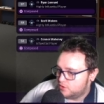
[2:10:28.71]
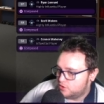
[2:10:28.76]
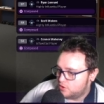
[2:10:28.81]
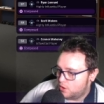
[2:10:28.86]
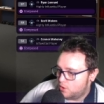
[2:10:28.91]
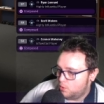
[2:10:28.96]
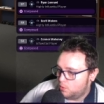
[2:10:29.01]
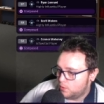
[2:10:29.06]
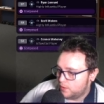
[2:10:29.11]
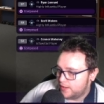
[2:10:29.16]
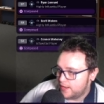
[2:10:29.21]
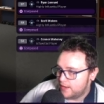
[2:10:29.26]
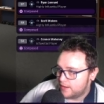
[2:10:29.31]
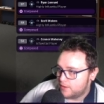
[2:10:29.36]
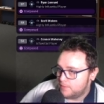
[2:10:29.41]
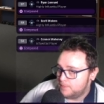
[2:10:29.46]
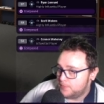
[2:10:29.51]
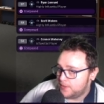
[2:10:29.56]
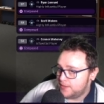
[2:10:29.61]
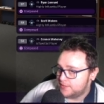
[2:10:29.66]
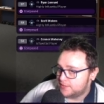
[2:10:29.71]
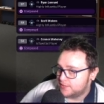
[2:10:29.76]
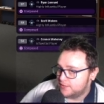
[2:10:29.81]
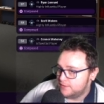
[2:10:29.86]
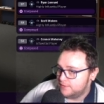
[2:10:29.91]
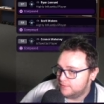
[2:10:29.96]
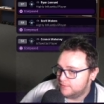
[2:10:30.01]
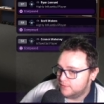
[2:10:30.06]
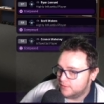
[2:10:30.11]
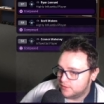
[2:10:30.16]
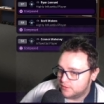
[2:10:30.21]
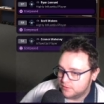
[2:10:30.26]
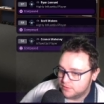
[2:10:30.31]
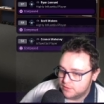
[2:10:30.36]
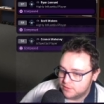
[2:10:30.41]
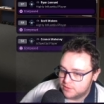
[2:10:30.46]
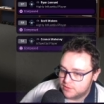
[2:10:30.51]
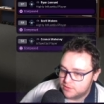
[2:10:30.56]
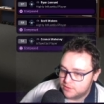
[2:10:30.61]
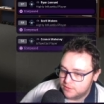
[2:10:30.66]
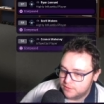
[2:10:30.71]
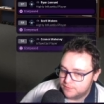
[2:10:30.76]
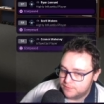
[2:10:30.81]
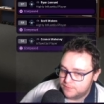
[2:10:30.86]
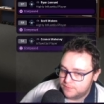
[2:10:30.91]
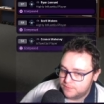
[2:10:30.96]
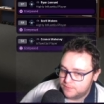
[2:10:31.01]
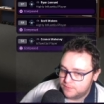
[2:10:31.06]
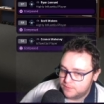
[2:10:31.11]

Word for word: Don't get complacent. Good stuff.